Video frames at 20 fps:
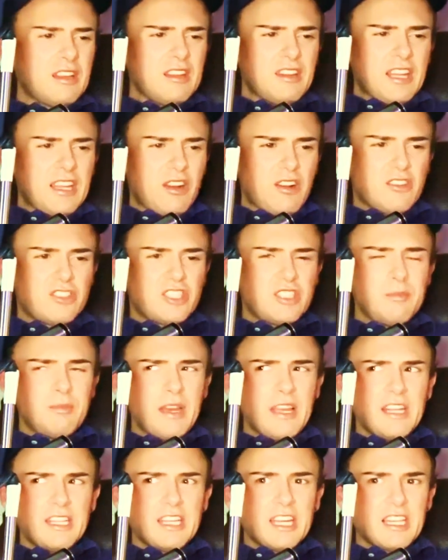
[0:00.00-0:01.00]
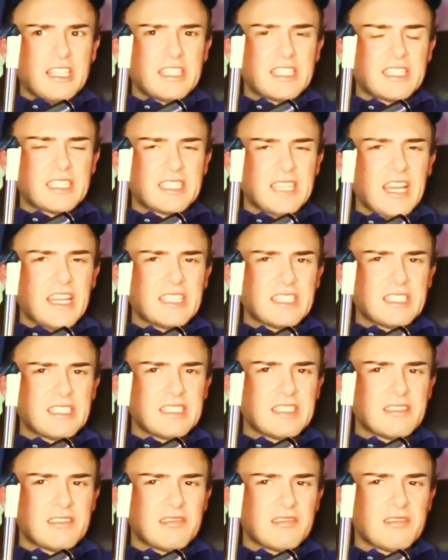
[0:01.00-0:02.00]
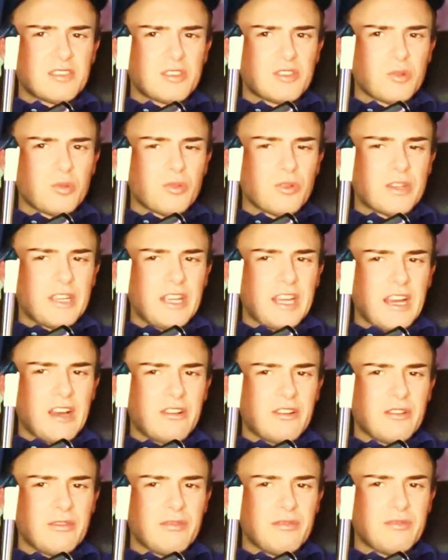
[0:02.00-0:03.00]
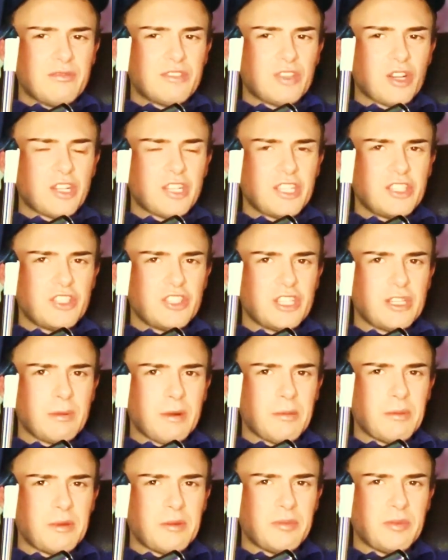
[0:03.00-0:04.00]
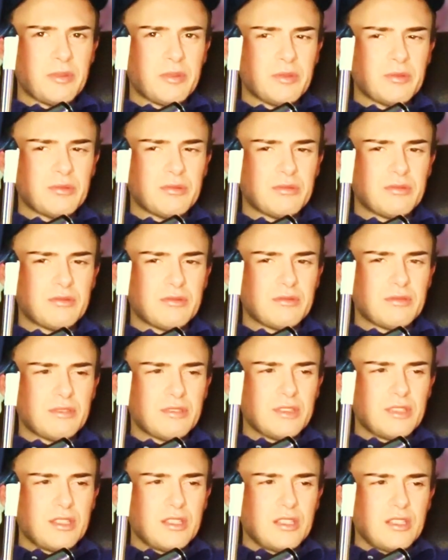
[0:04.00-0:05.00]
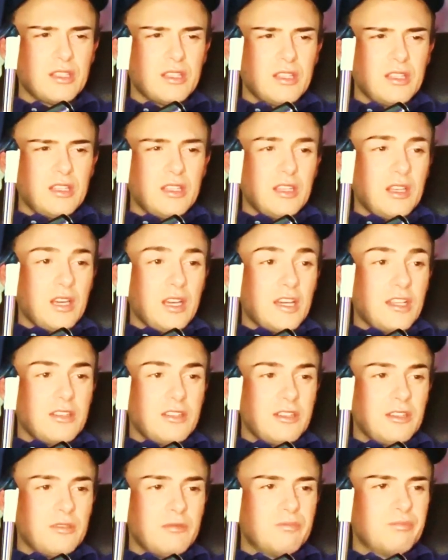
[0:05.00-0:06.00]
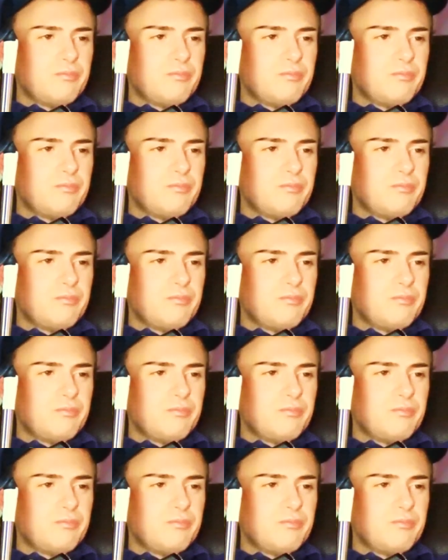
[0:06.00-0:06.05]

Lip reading: Like, she made a success story out of talking shit about people. I don't know.